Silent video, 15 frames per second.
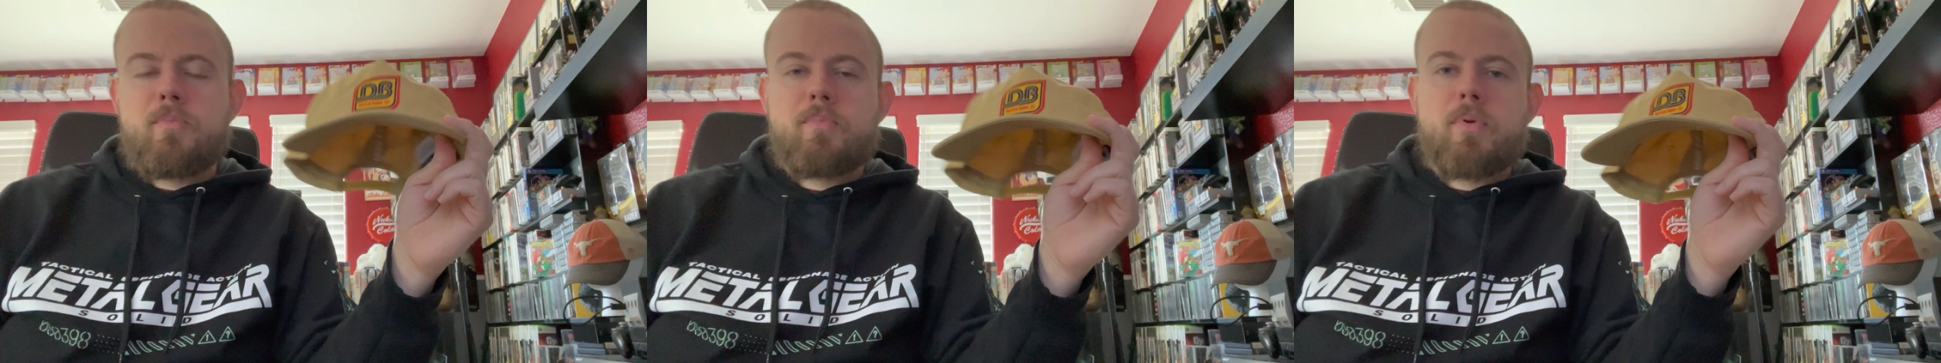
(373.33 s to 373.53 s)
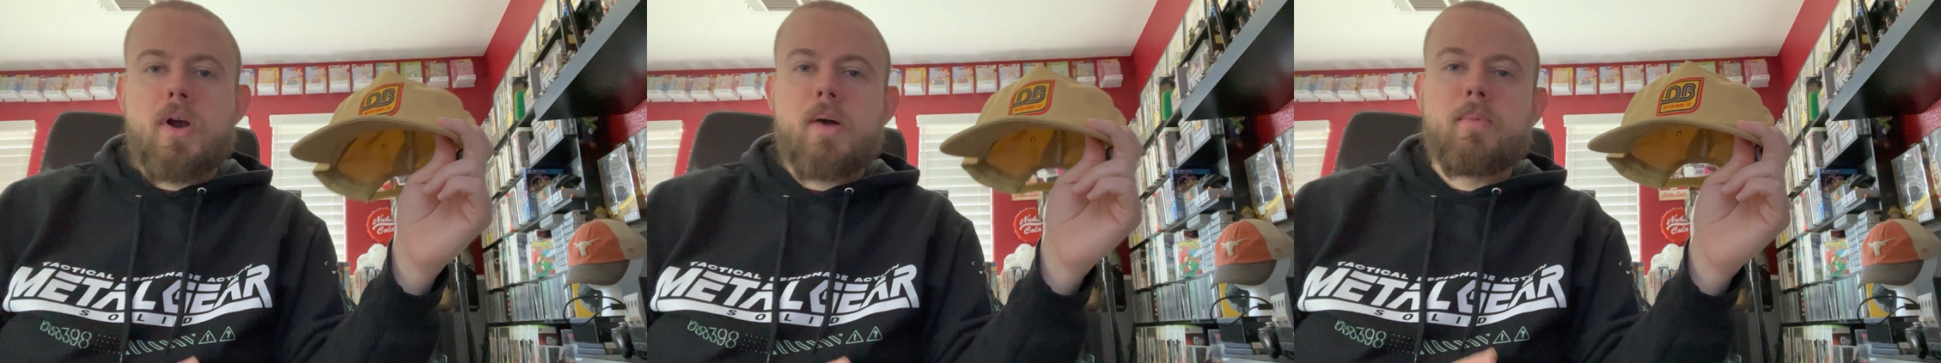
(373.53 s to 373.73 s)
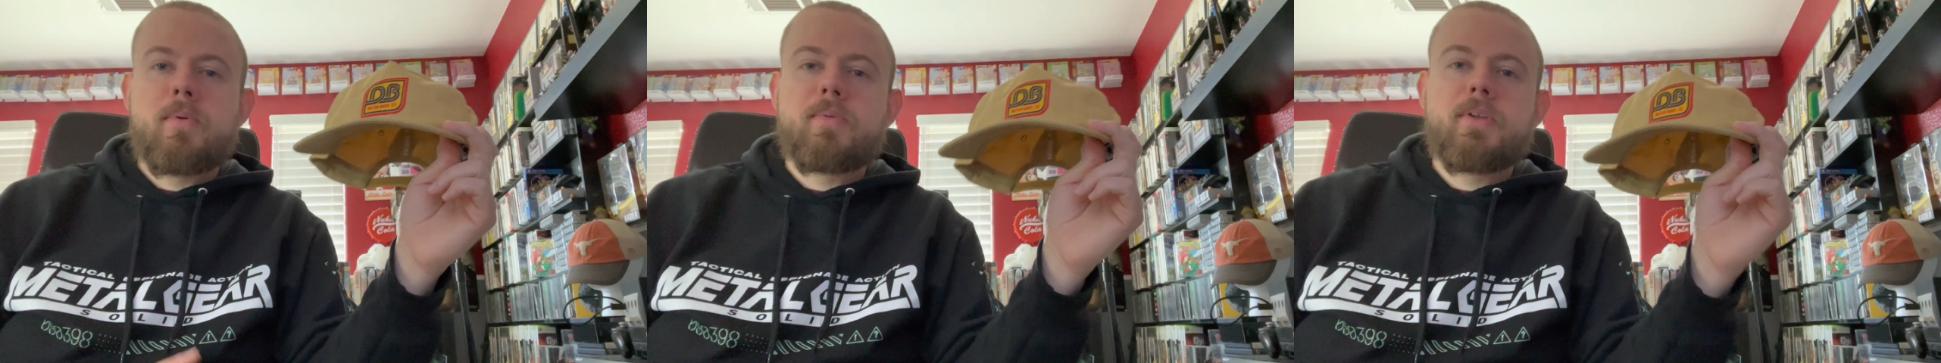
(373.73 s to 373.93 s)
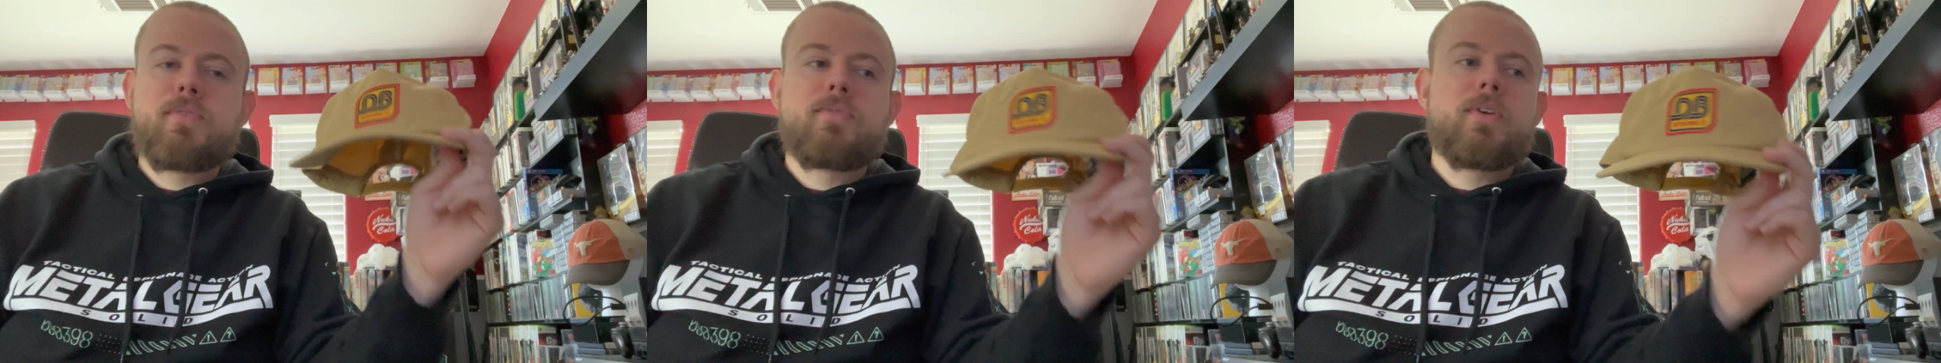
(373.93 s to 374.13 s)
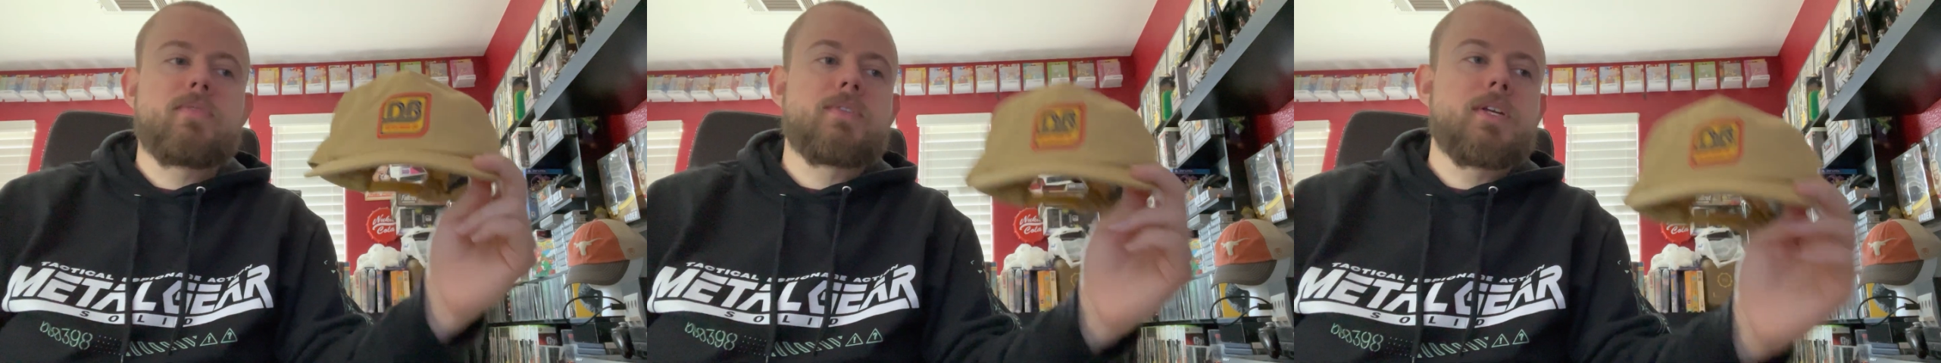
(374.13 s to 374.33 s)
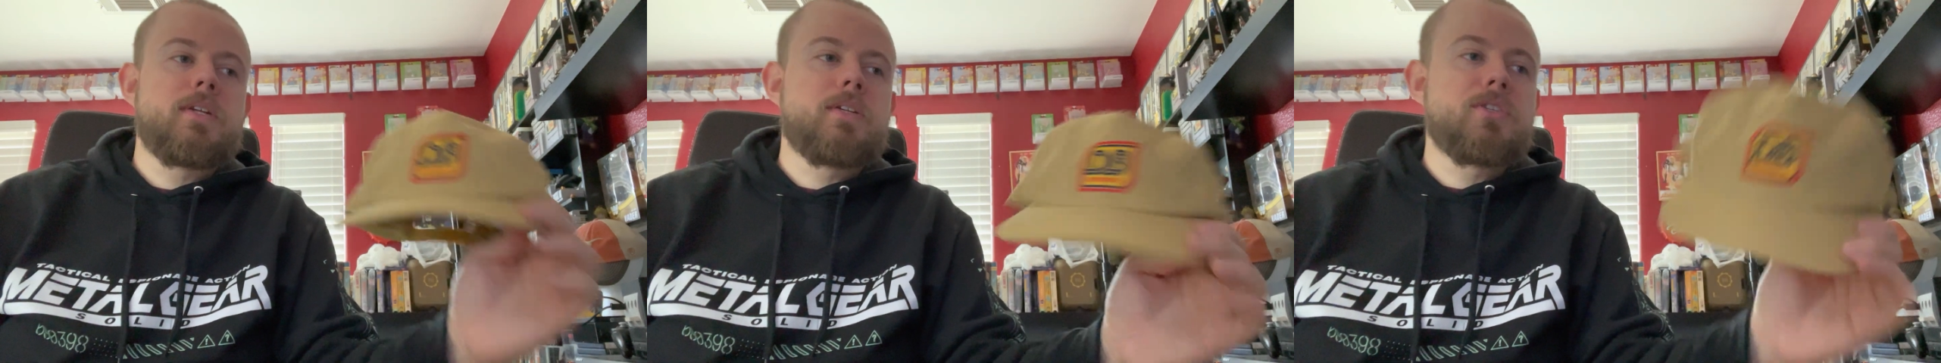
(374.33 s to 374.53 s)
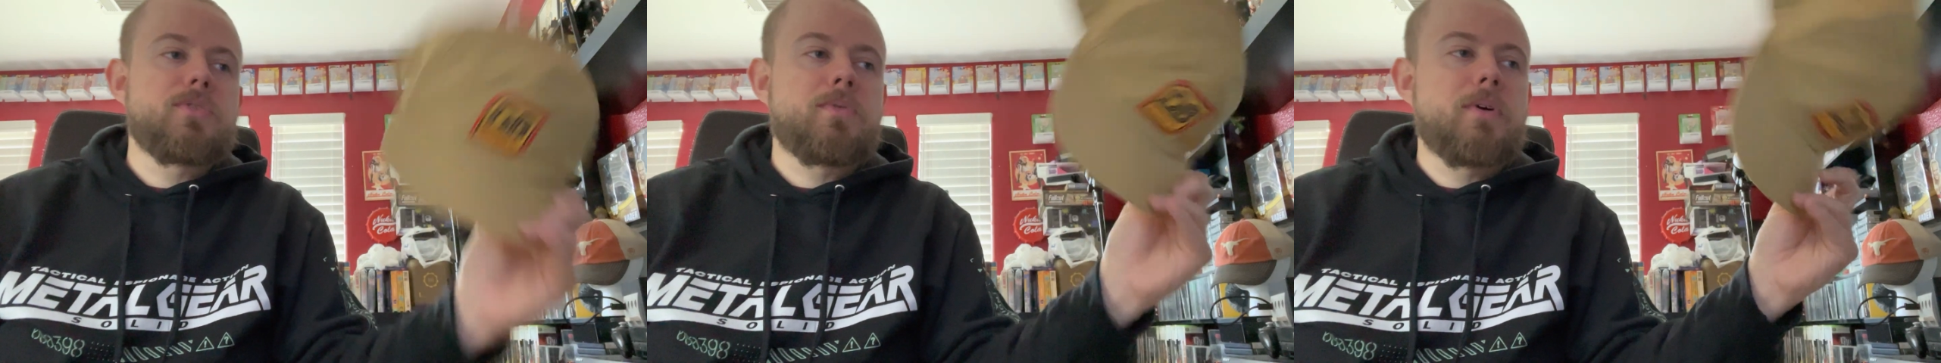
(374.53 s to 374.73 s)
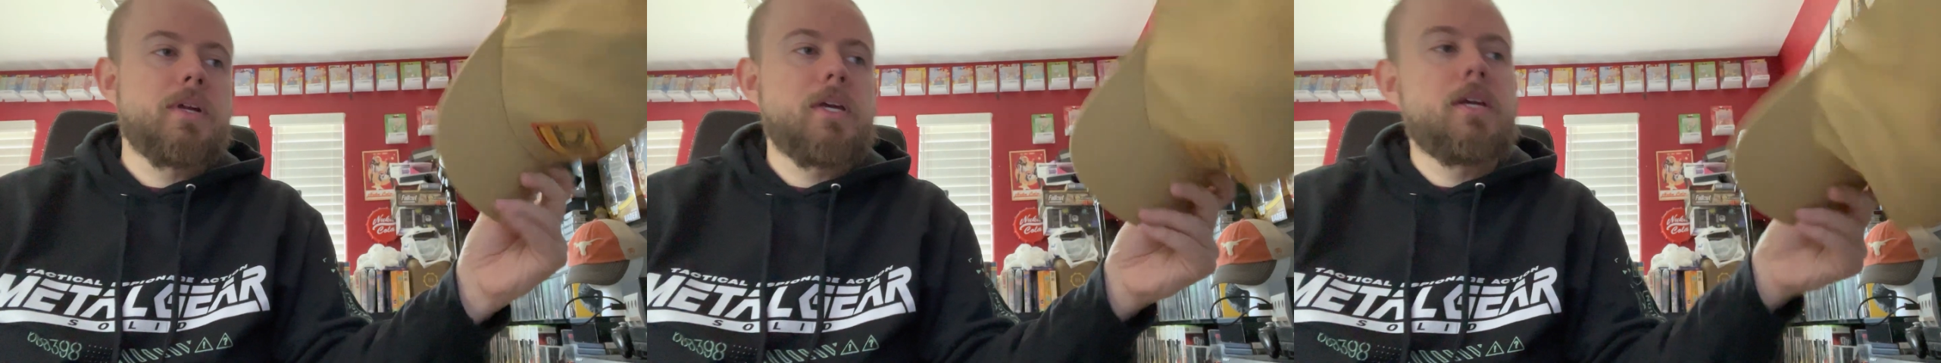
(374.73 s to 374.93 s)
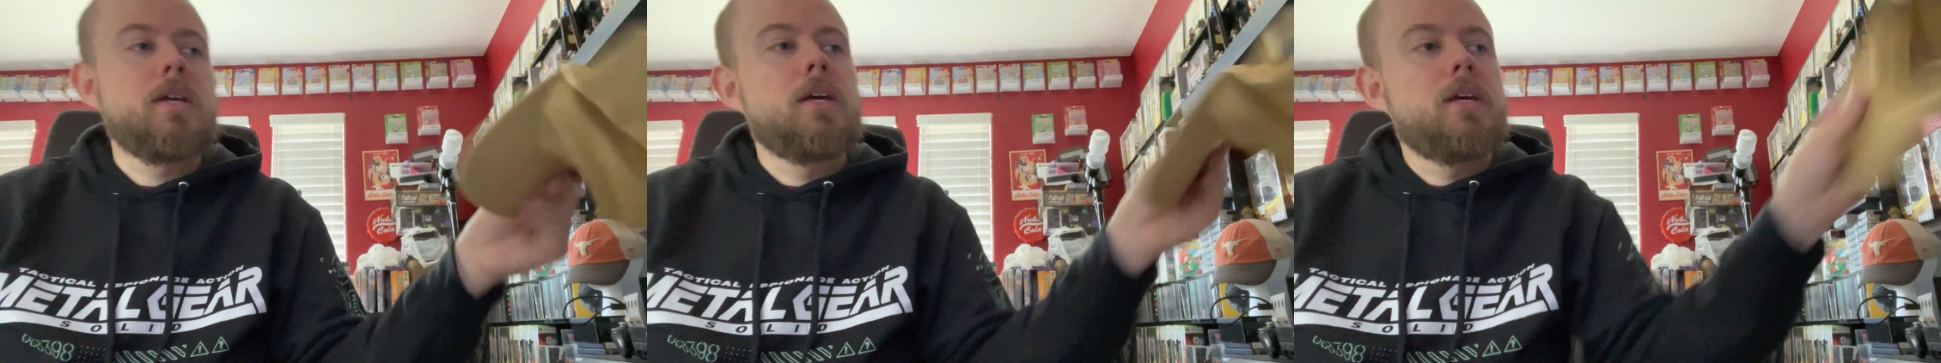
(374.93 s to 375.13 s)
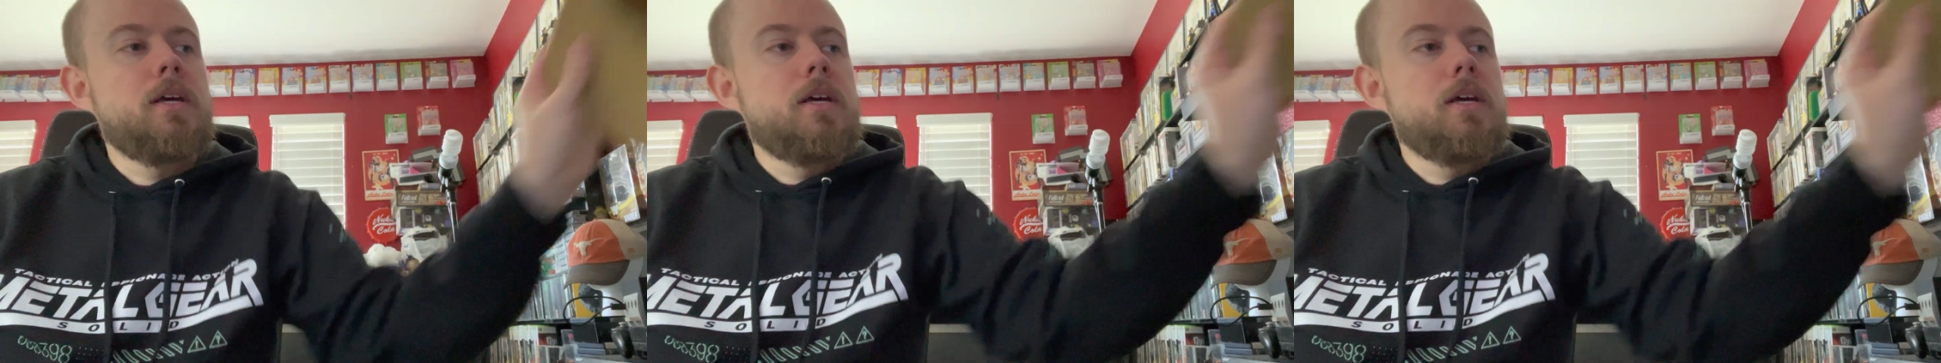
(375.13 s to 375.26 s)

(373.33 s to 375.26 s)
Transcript: probably 15 to 20.